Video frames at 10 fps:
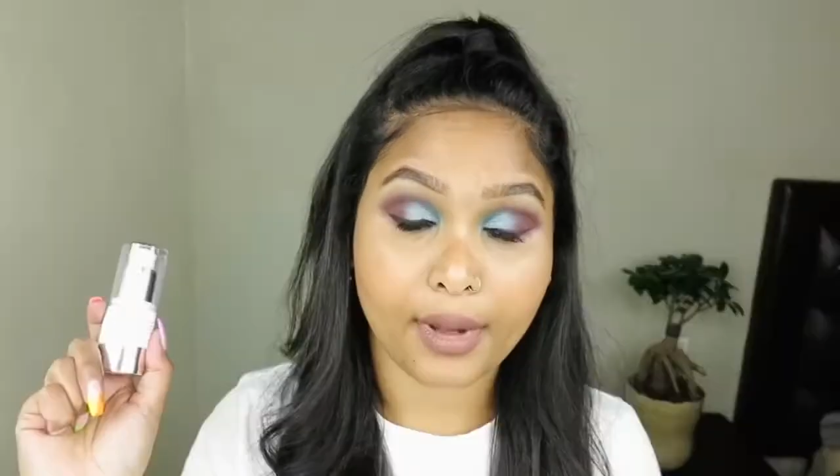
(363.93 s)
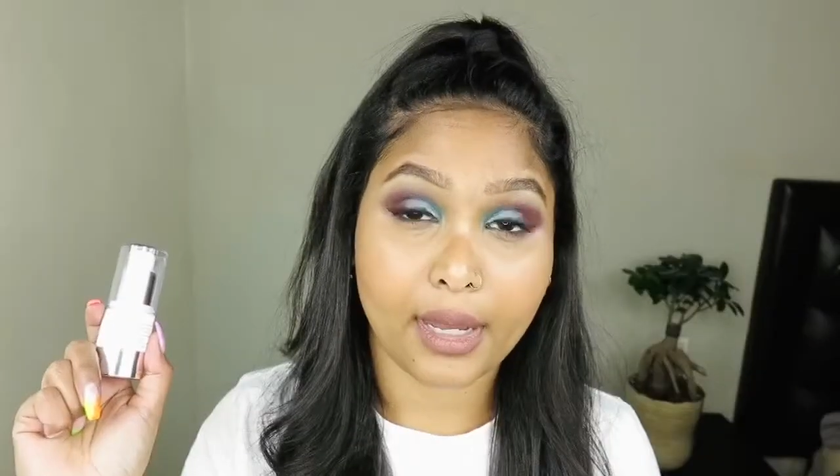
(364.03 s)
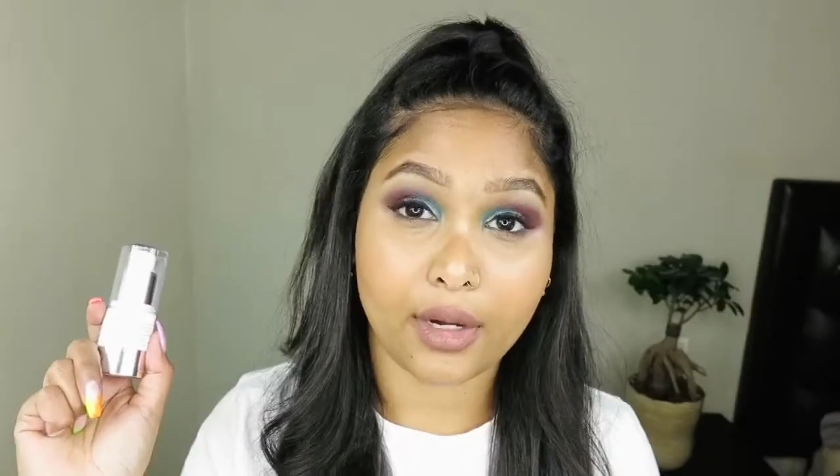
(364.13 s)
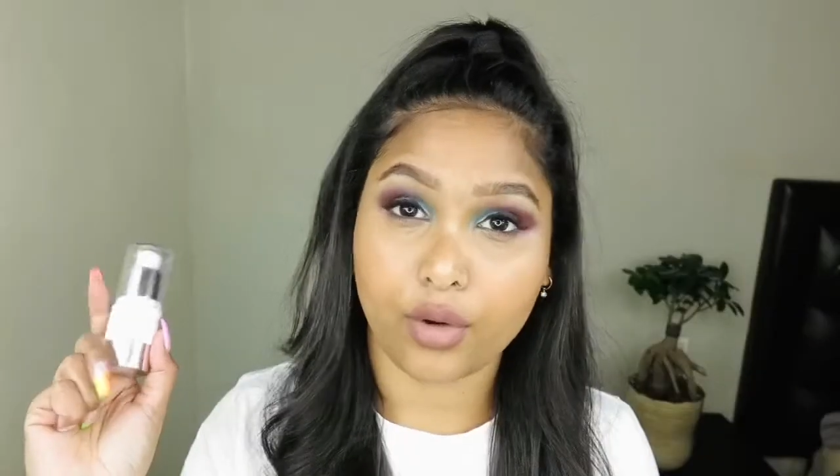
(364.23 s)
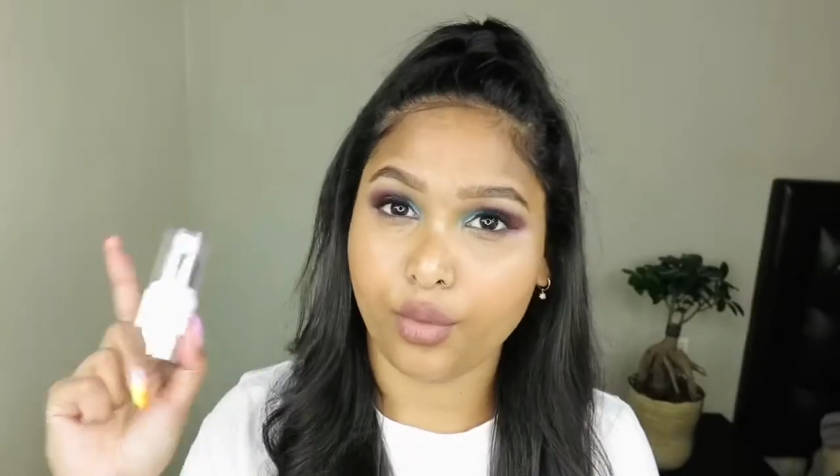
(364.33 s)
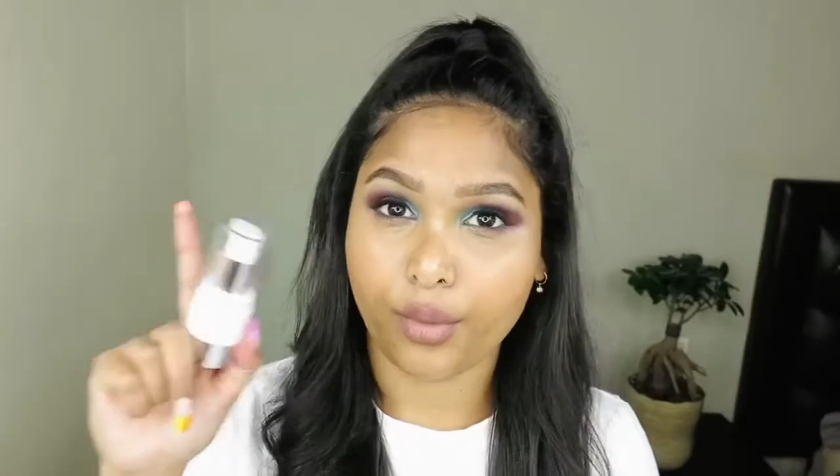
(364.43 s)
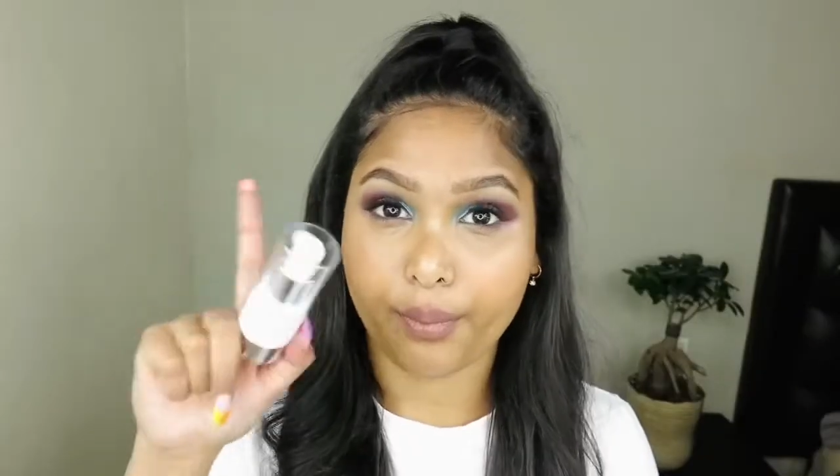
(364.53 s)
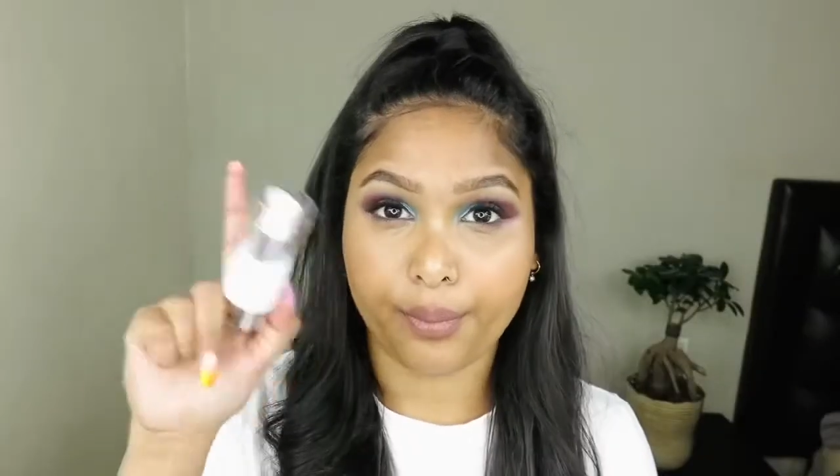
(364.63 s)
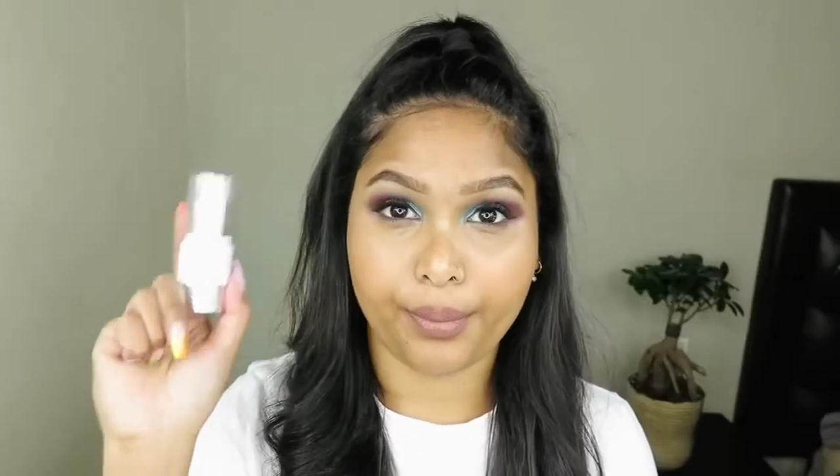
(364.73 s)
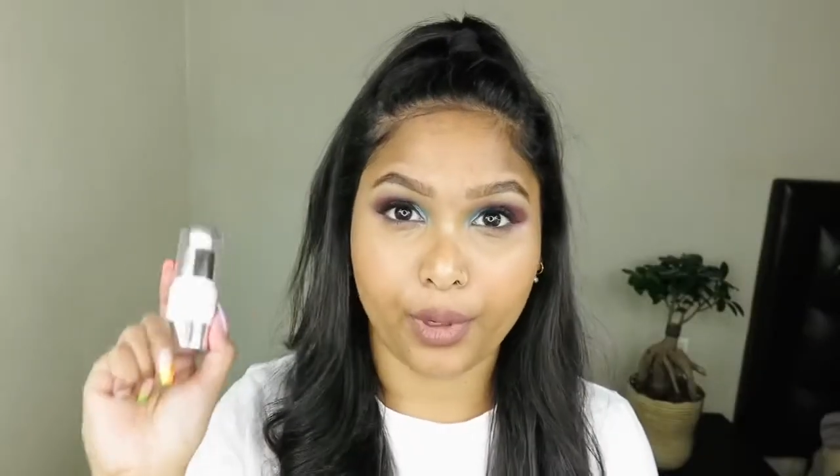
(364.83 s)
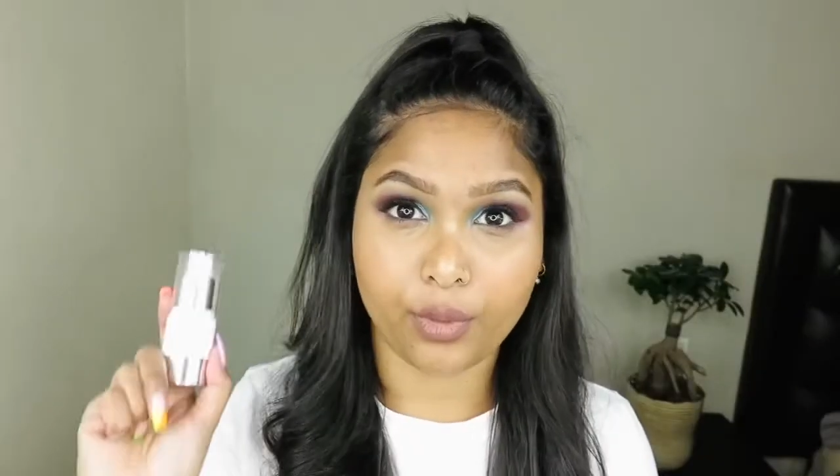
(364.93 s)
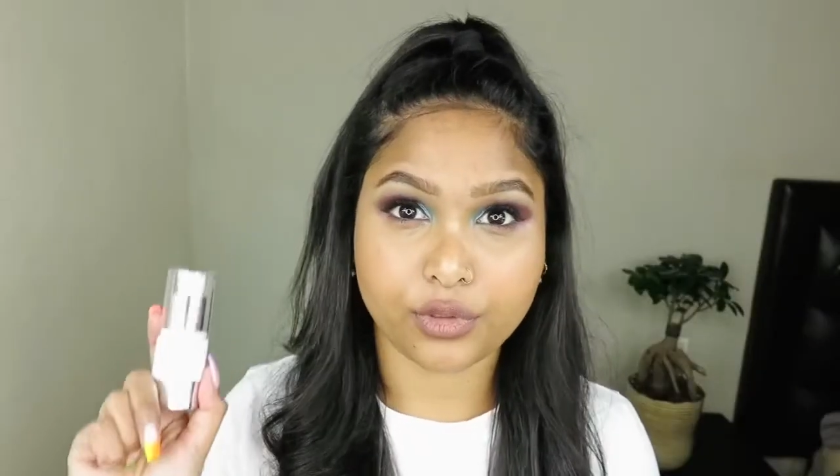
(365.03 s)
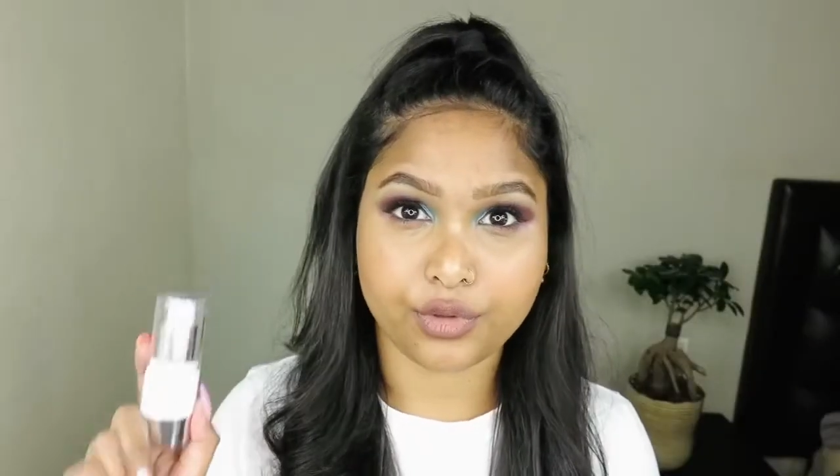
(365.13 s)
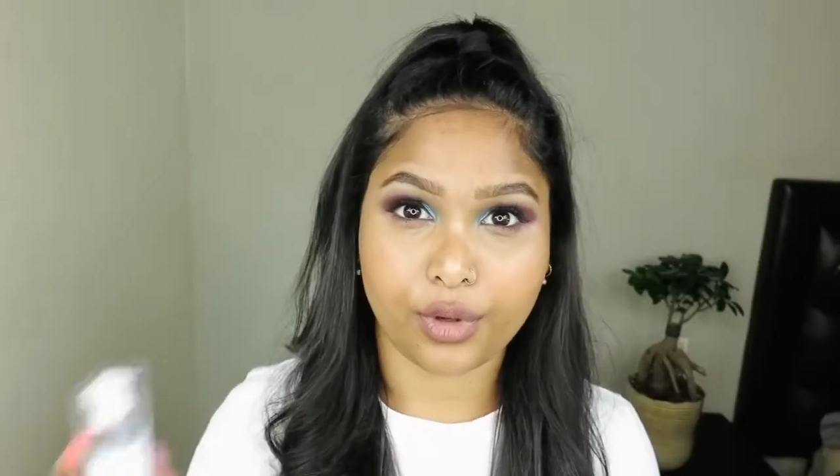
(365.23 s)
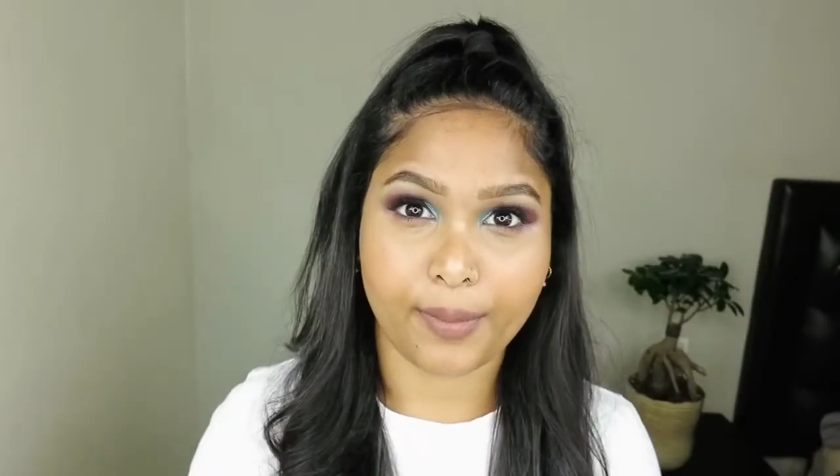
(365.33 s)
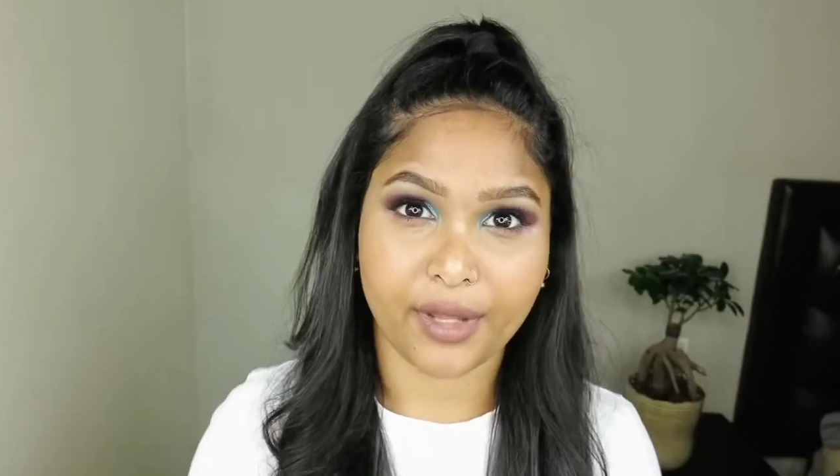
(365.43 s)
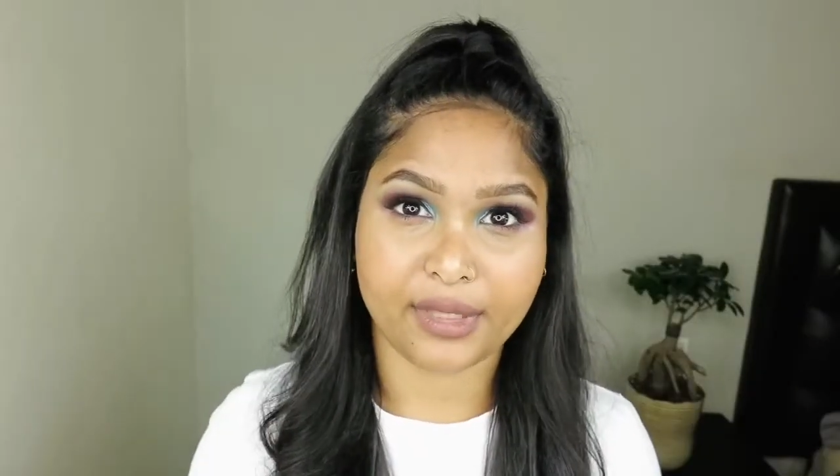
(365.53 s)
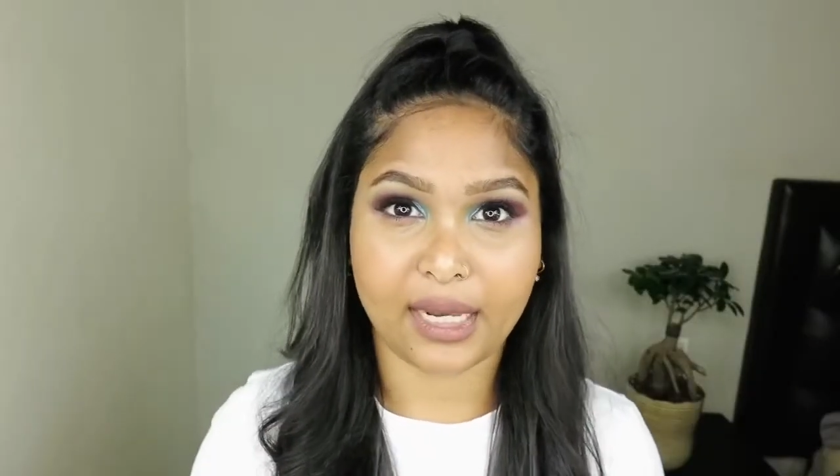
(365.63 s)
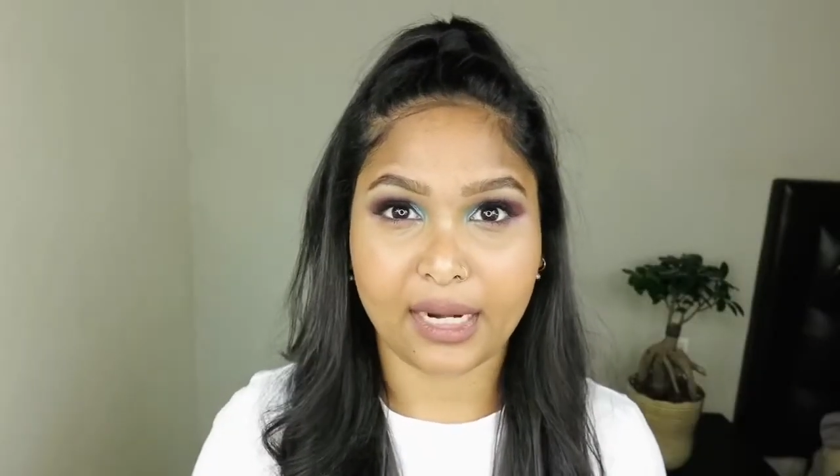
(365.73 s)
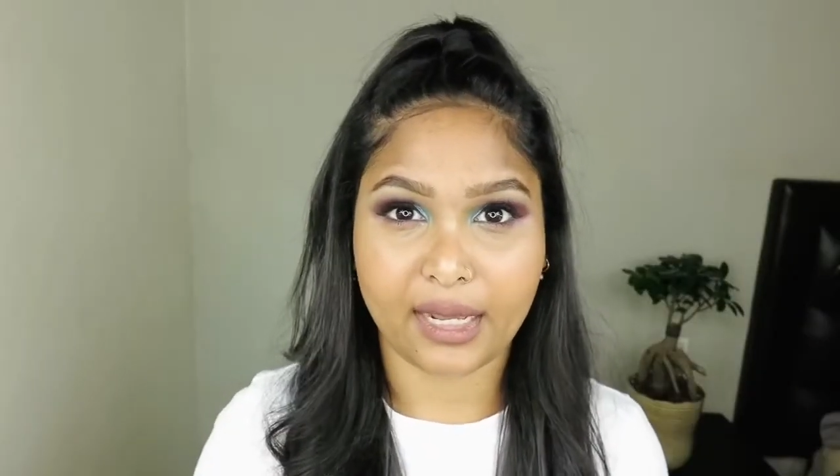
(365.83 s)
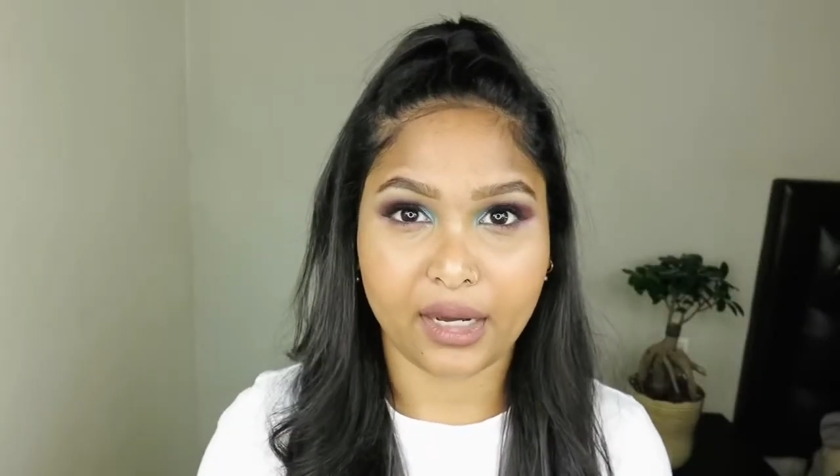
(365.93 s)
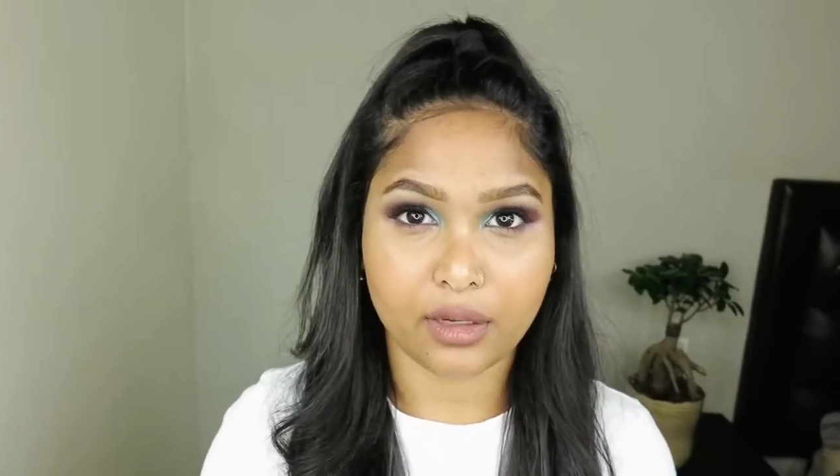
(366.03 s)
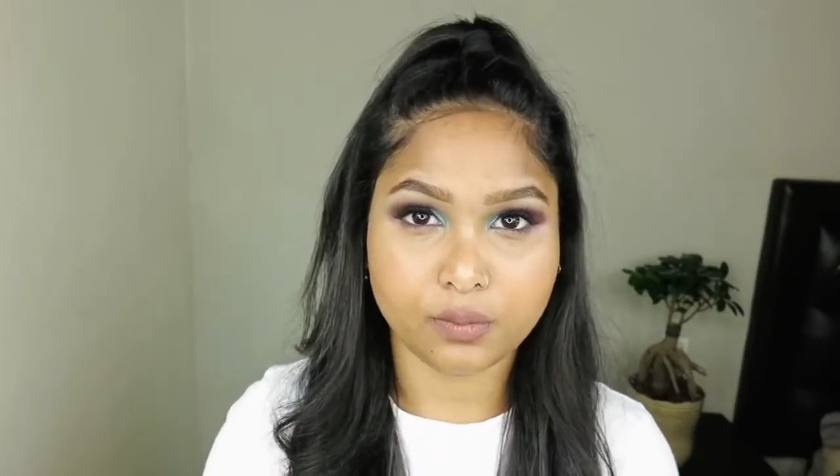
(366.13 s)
I know, but we'll talk about that later.